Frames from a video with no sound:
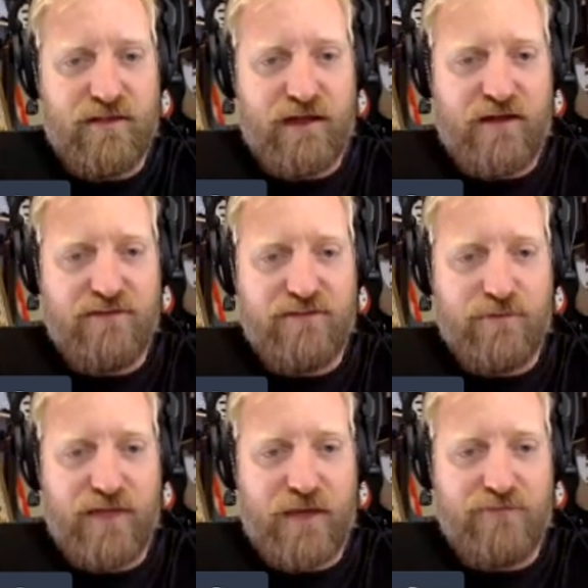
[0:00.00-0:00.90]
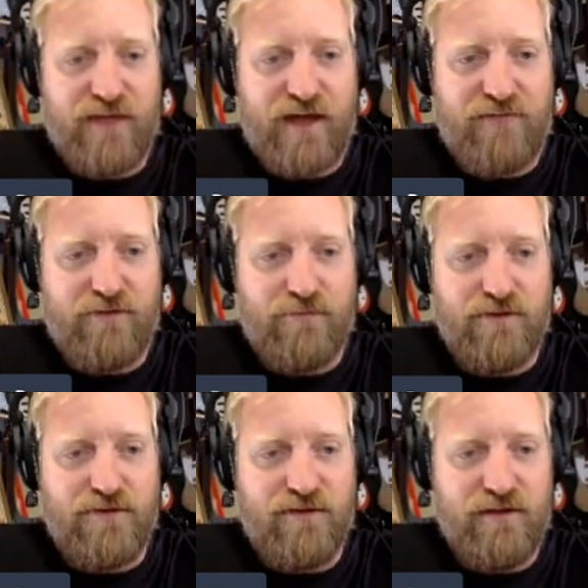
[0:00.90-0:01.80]
I didn't see what cabs they have there, but
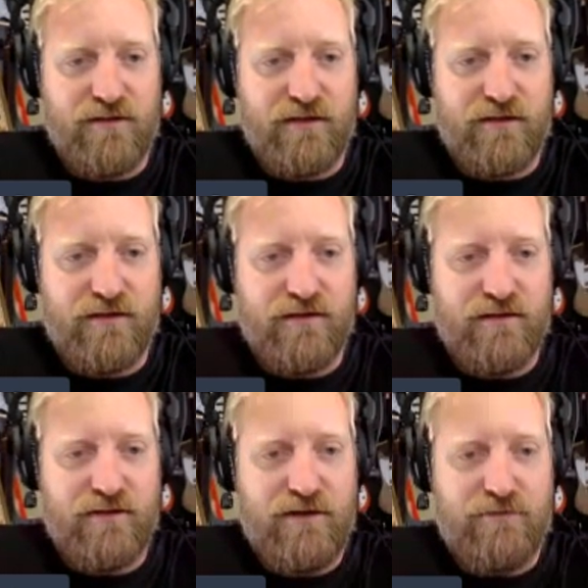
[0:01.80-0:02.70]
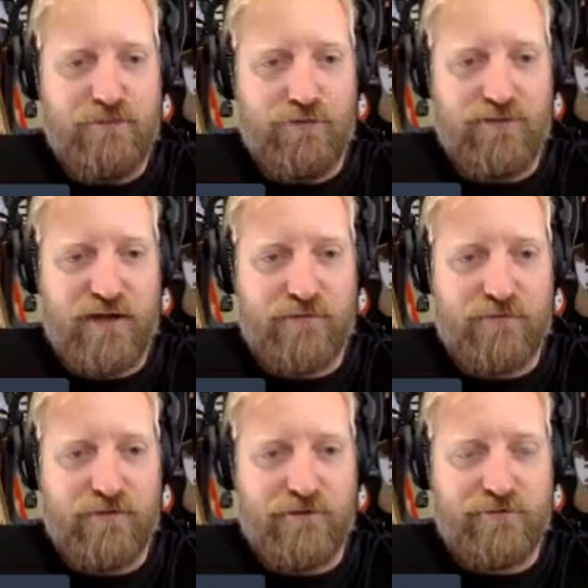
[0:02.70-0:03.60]
you need a full stack for
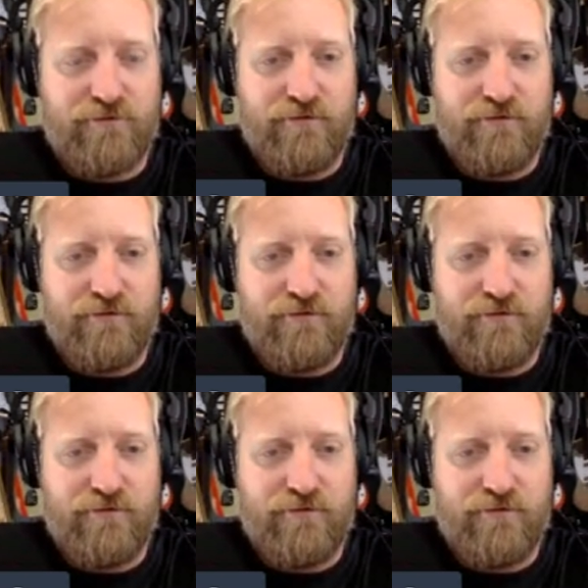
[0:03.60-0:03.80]
this.